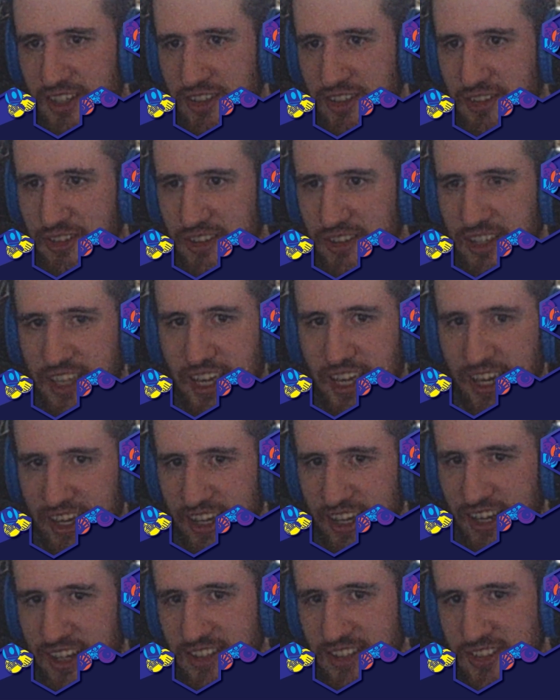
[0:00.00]
the
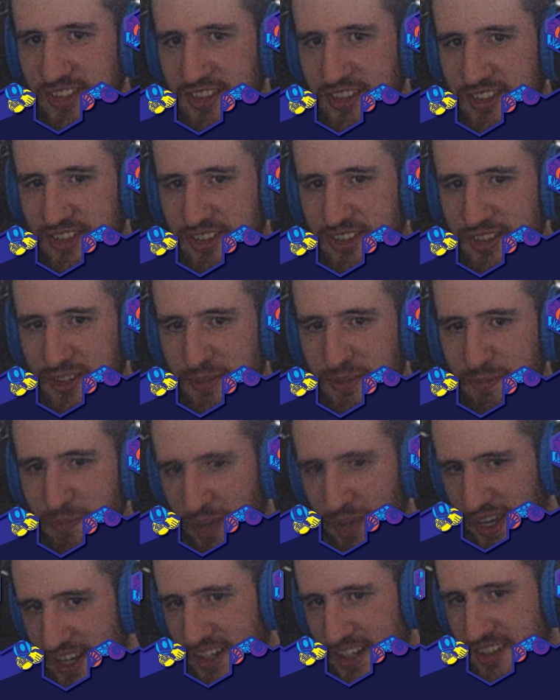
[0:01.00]
Chaos
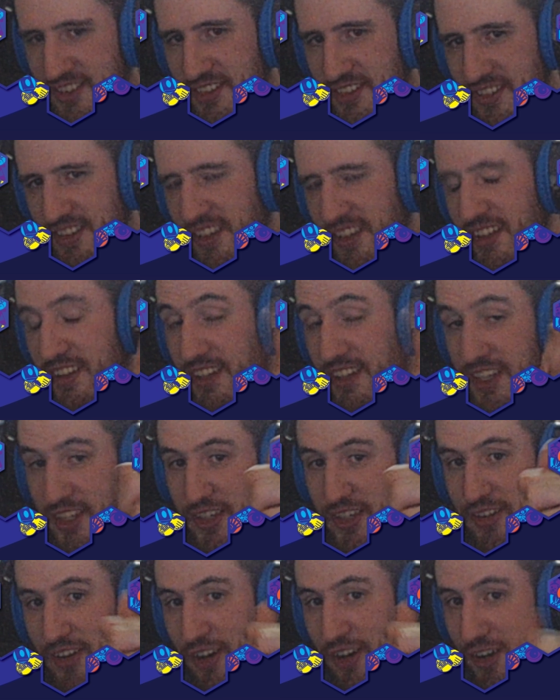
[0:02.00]
Base. Thank
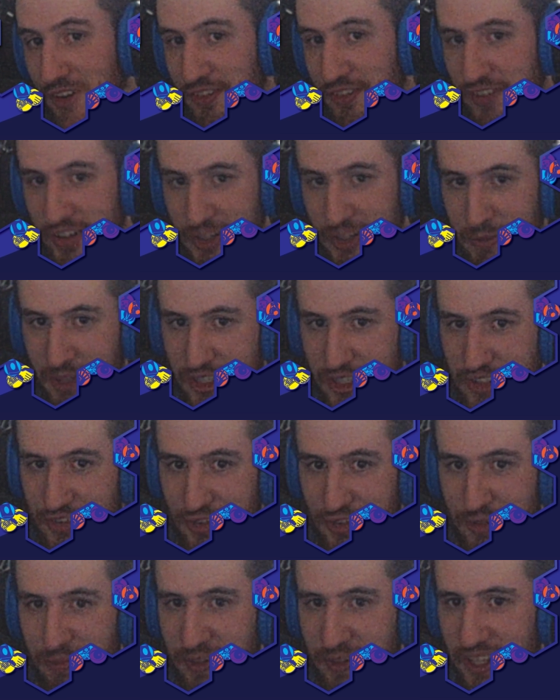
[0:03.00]
you all very much
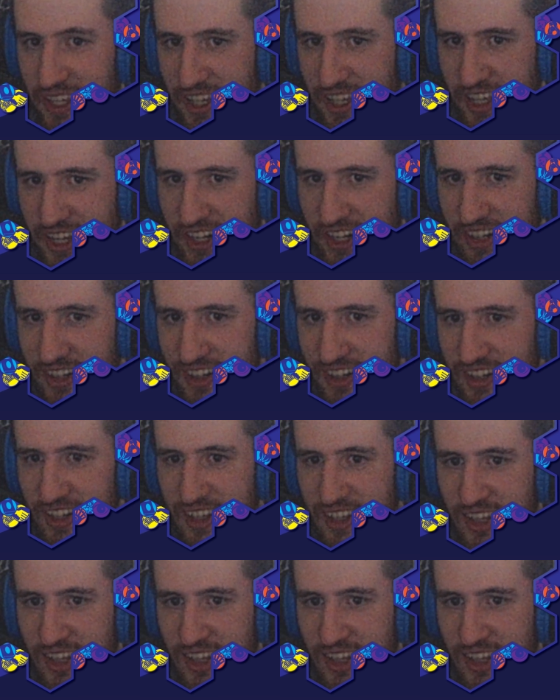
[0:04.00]
for being here.